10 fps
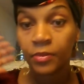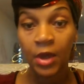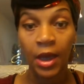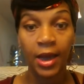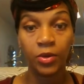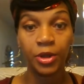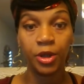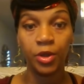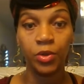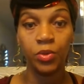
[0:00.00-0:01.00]
How
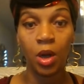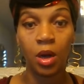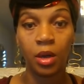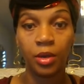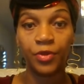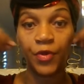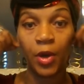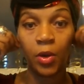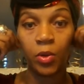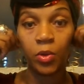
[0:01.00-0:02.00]
cute are
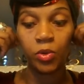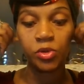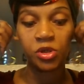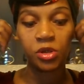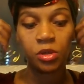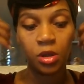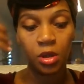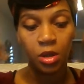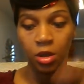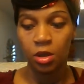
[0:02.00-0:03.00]
those?
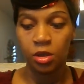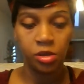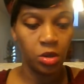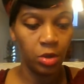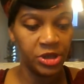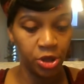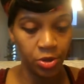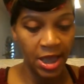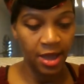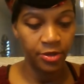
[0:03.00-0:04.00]
So let me show
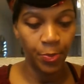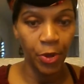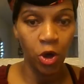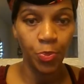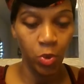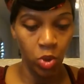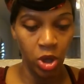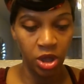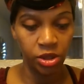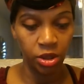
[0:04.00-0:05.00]
you how the purple
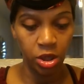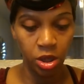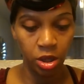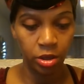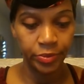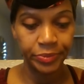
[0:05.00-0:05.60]
ones look.